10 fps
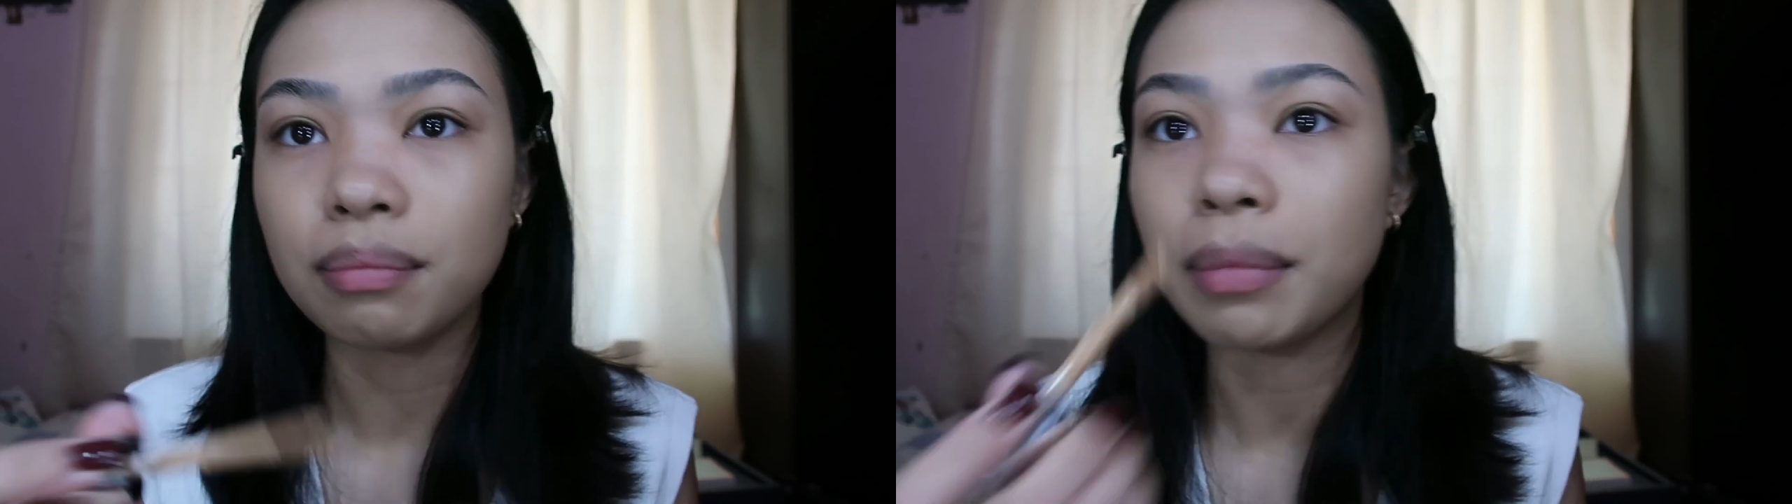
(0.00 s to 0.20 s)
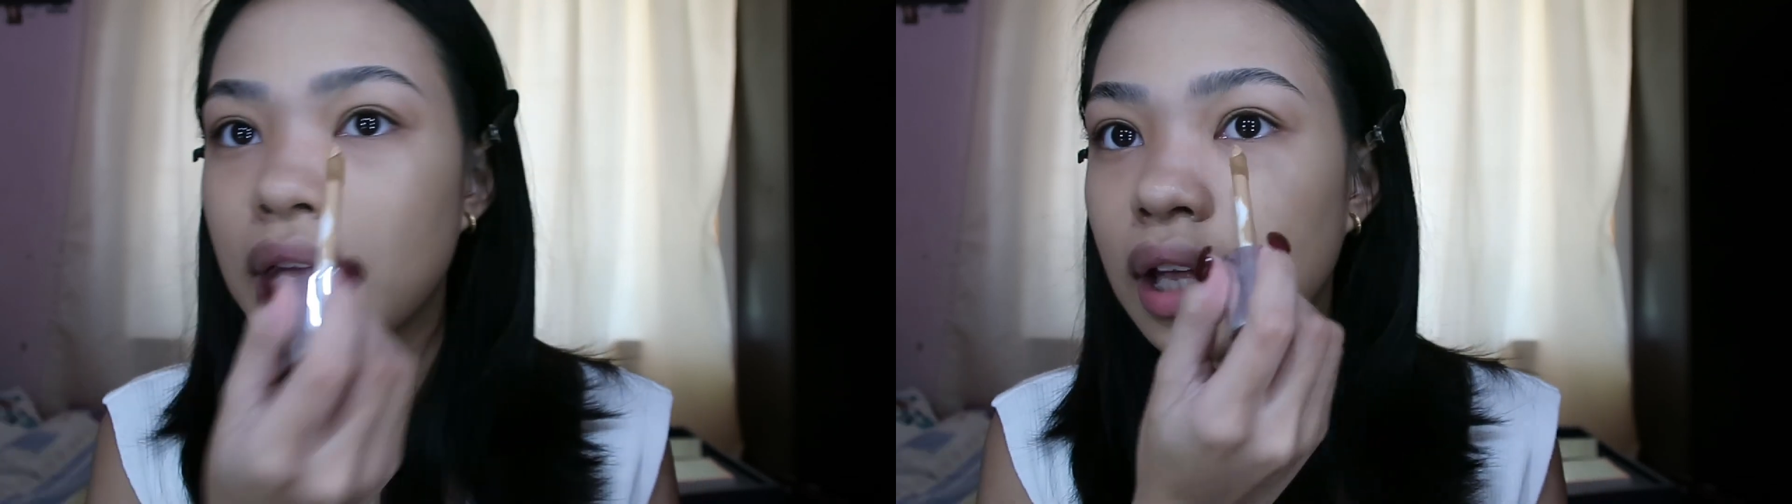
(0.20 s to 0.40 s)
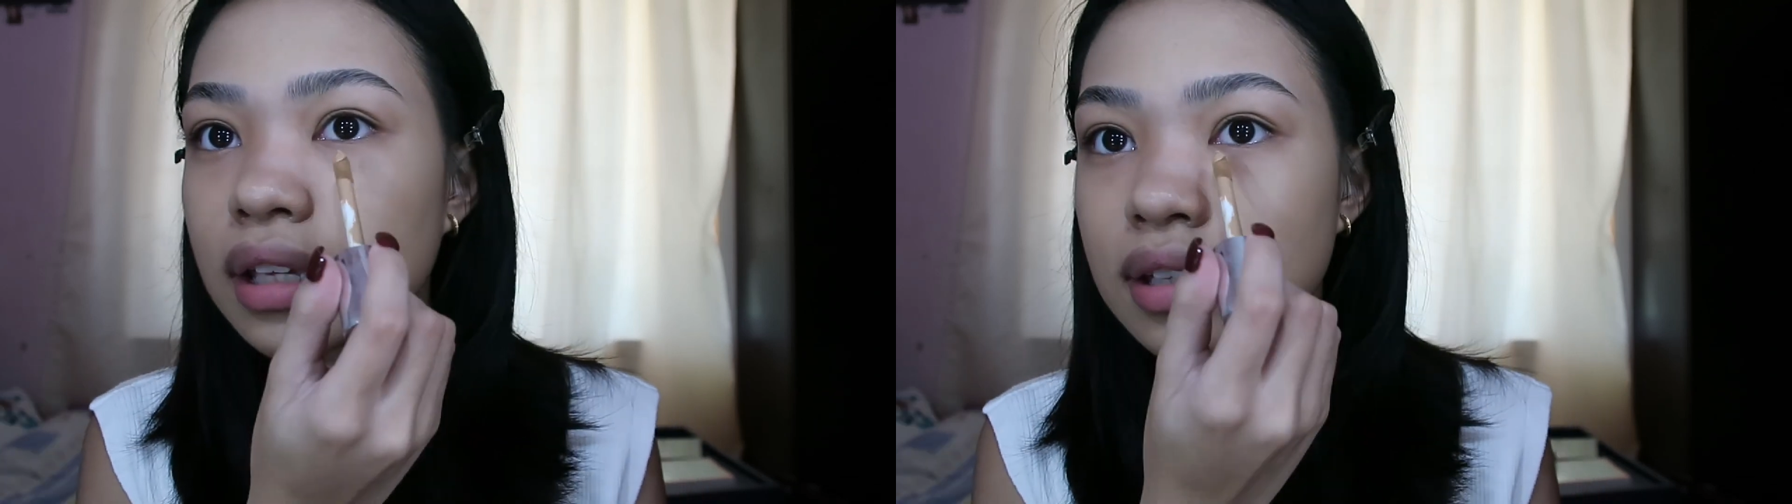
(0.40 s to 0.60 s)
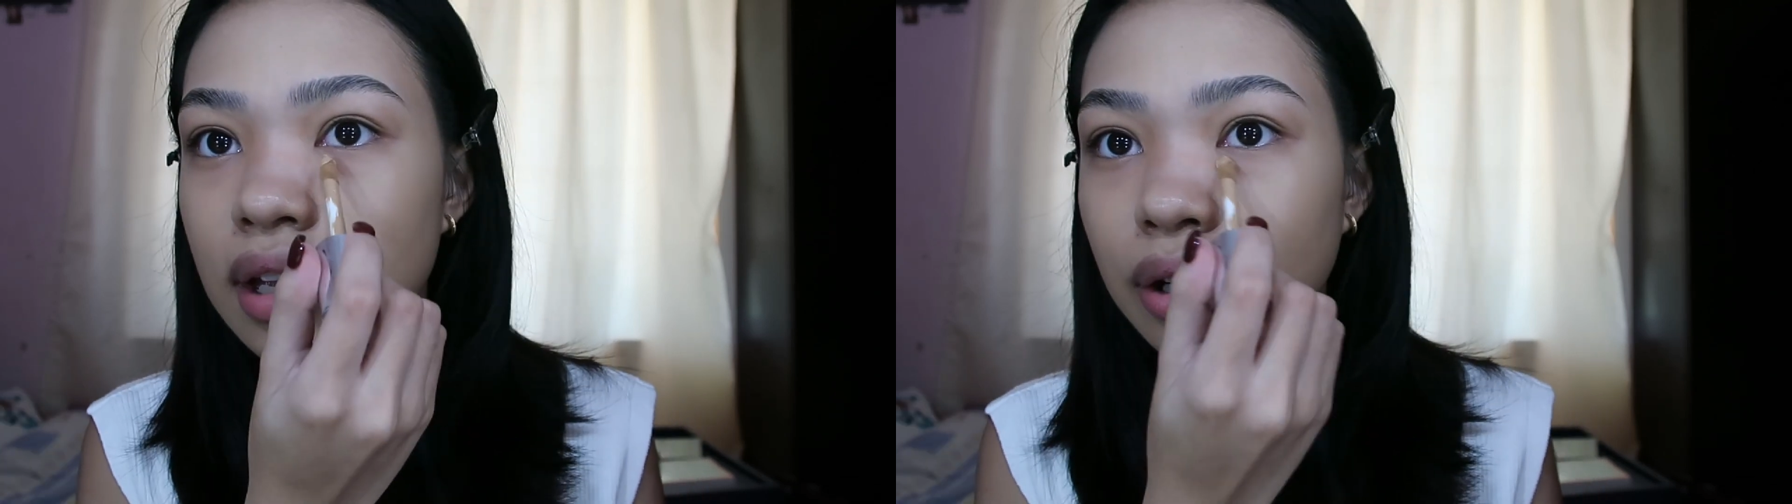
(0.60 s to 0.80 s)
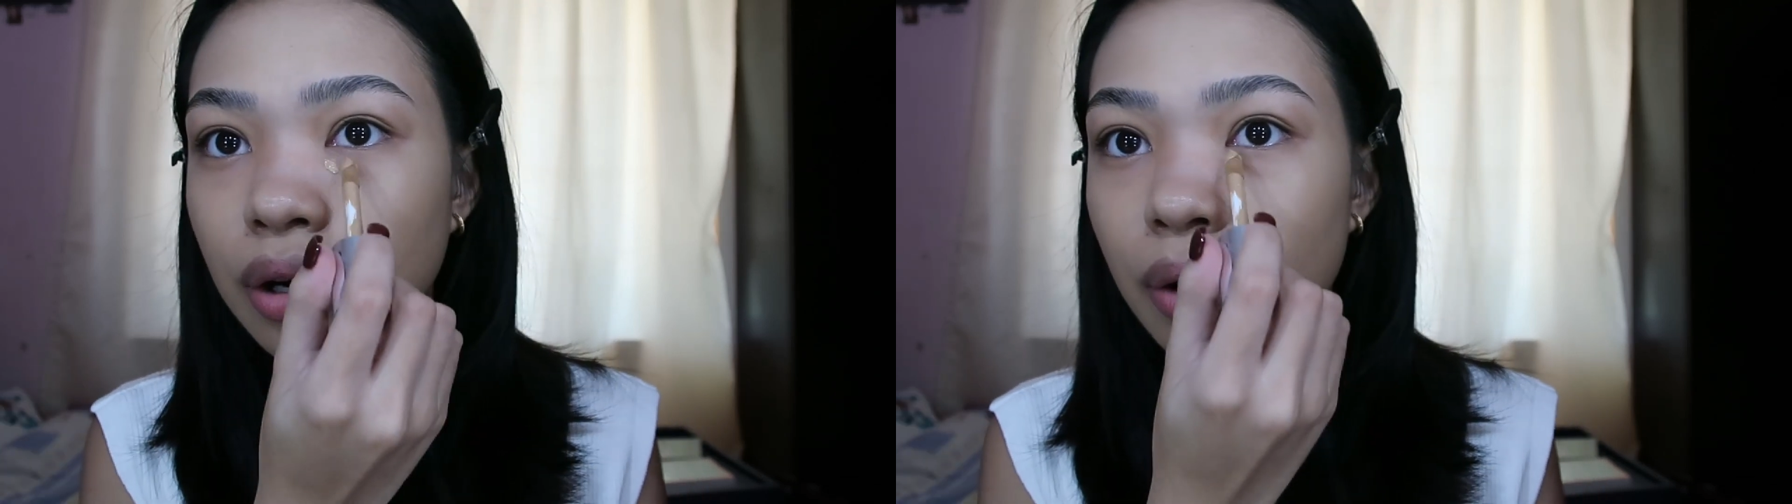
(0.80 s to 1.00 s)
my Issy
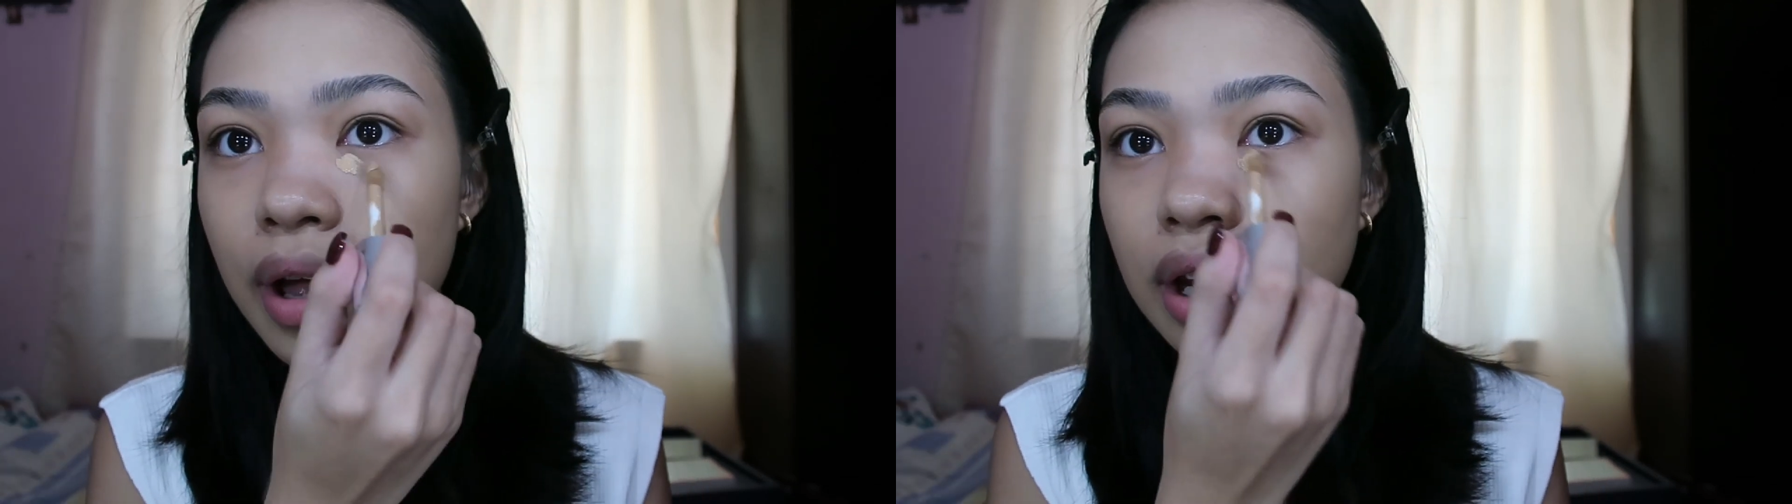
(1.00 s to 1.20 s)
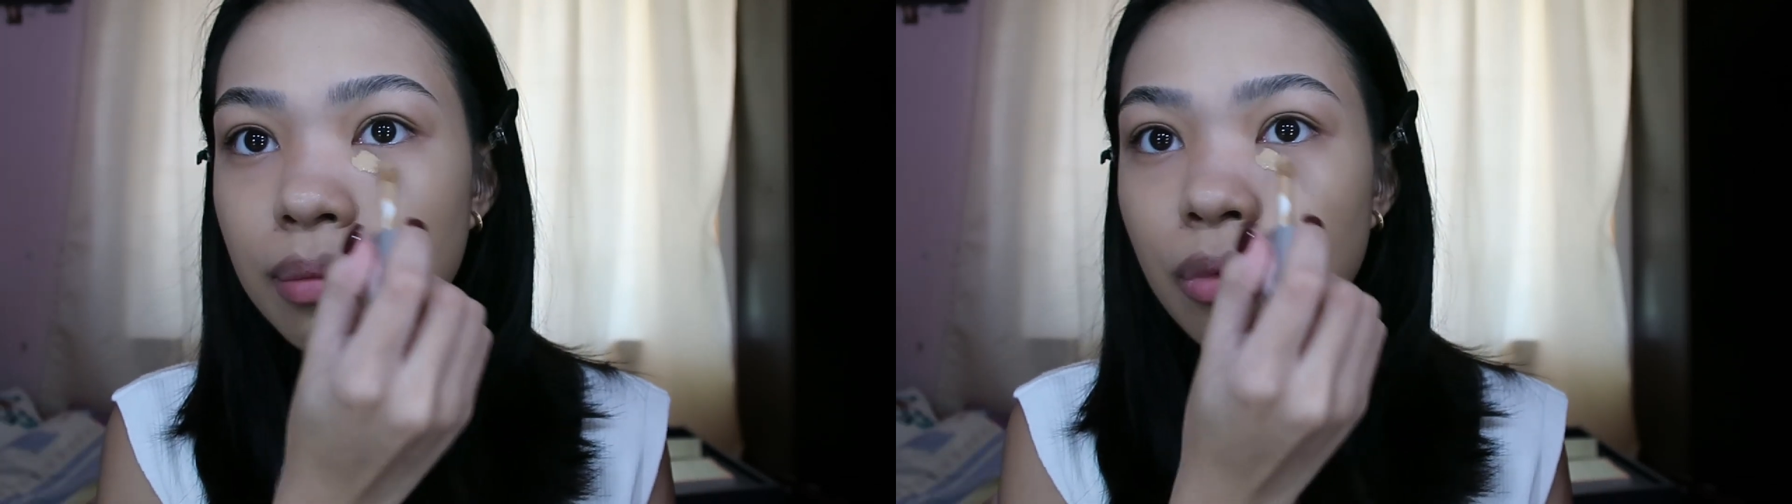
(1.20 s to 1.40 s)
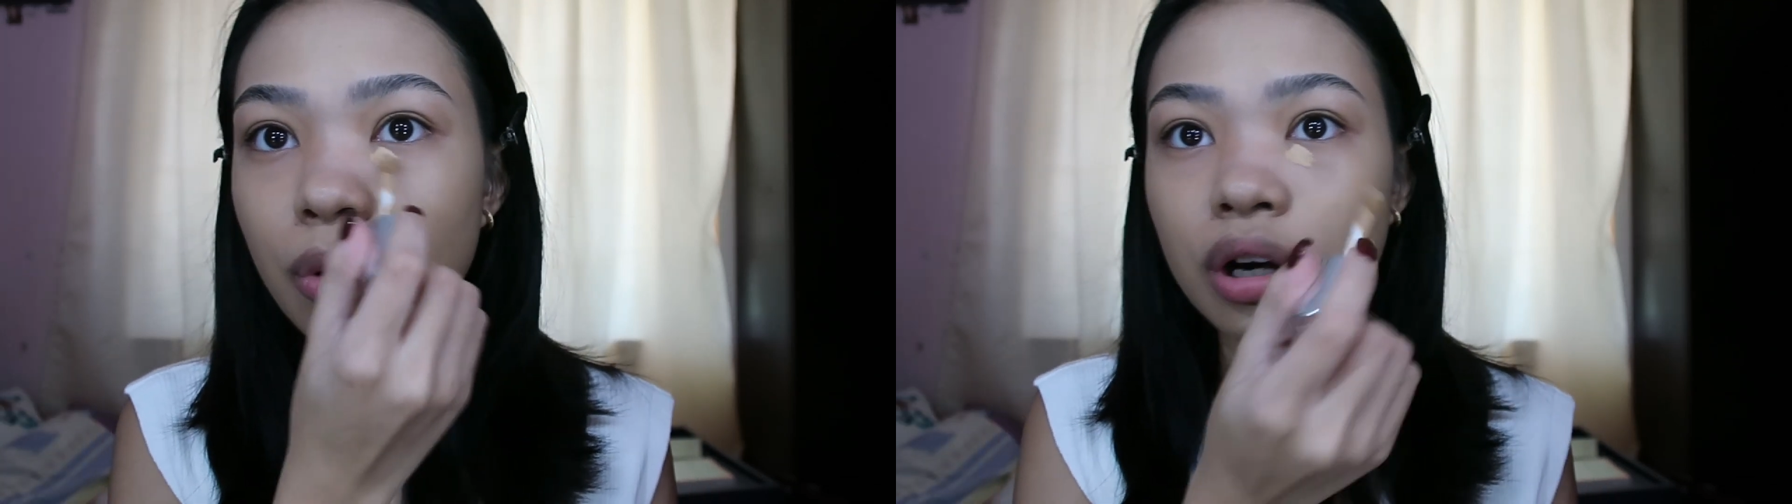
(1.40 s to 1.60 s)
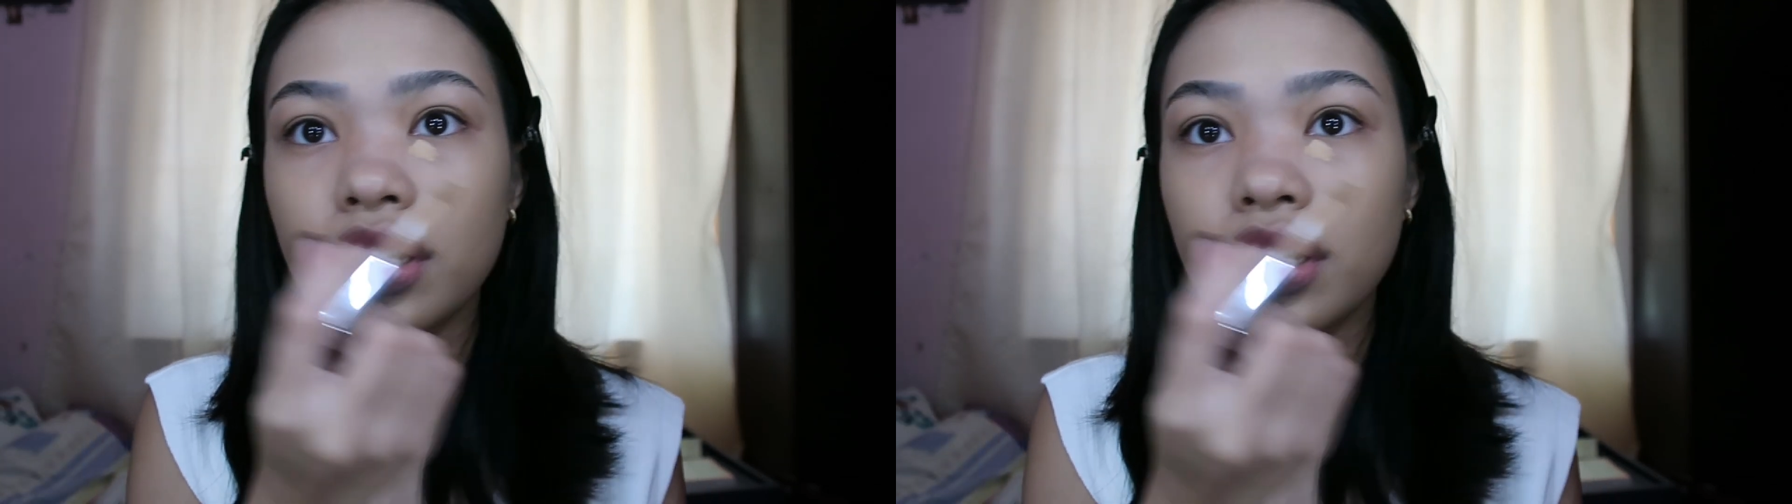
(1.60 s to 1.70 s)
and Go anymore